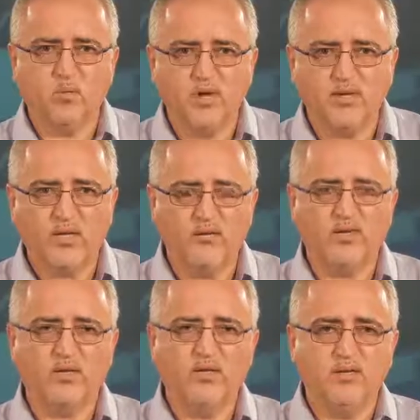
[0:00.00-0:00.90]
one
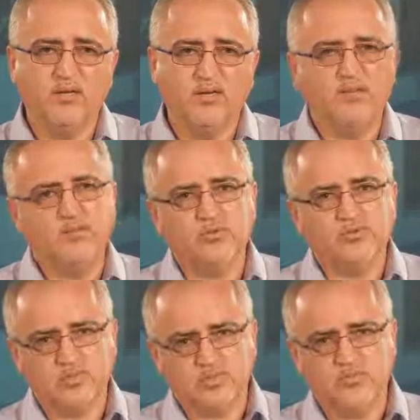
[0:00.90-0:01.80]
camera, to
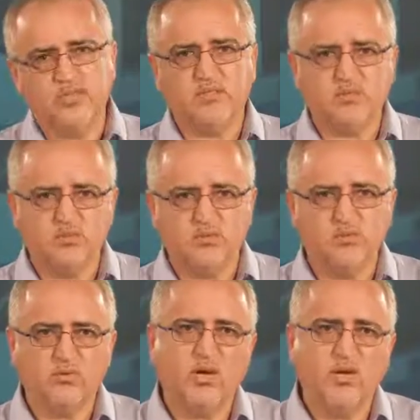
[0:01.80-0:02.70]
transmit and
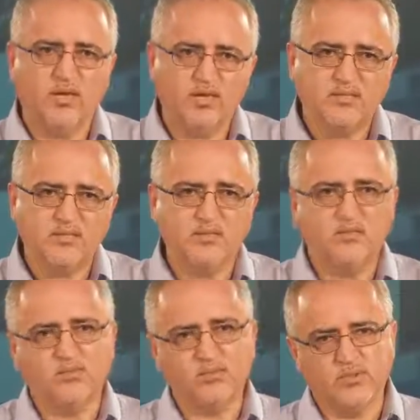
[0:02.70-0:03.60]
store unless
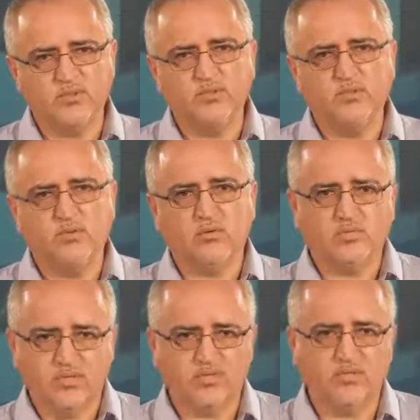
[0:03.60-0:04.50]
we do
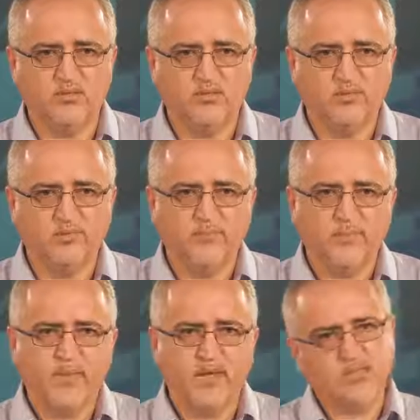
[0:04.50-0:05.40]
compression.
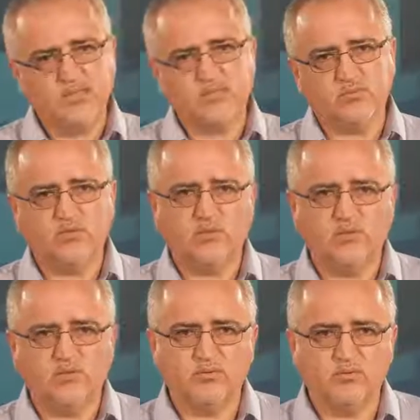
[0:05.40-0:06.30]
And this is what we're
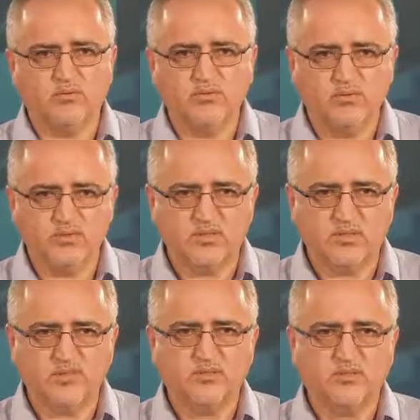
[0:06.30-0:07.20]
going to
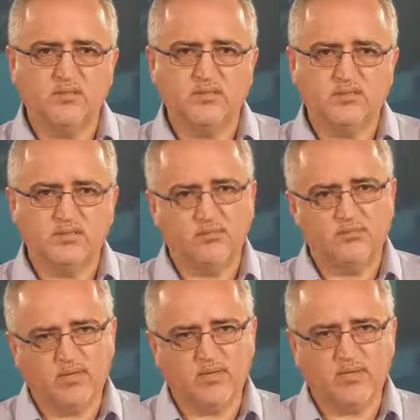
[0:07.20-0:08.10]
discuss in some
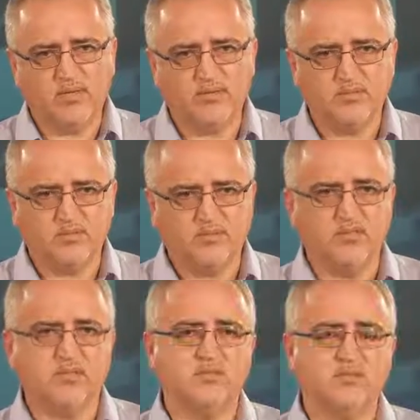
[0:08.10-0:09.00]
other clips after
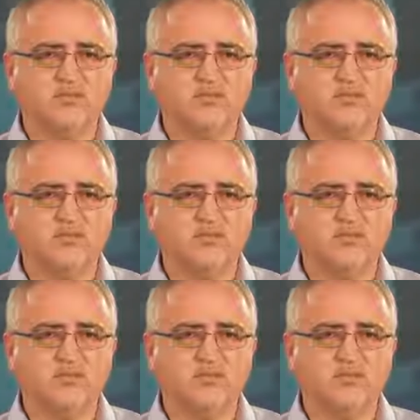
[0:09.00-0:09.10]
this.